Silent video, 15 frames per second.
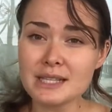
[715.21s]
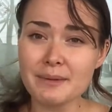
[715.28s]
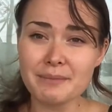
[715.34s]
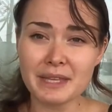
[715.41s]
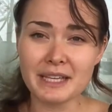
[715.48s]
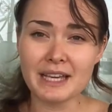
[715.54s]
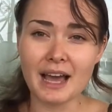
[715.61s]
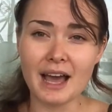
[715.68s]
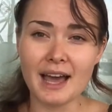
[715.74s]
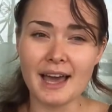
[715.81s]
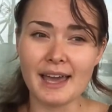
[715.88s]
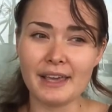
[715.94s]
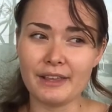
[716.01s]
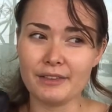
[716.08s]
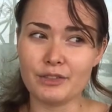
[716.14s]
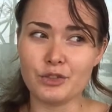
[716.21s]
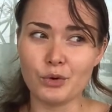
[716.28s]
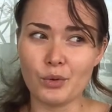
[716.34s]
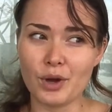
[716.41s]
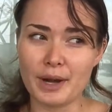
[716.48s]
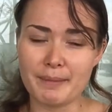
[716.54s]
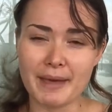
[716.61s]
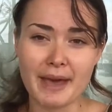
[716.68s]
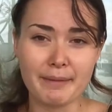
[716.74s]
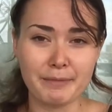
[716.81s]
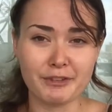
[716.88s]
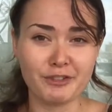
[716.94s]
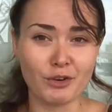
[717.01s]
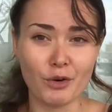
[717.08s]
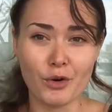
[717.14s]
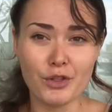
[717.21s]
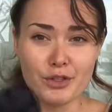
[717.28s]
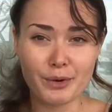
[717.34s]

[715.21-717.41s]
something I thought about before,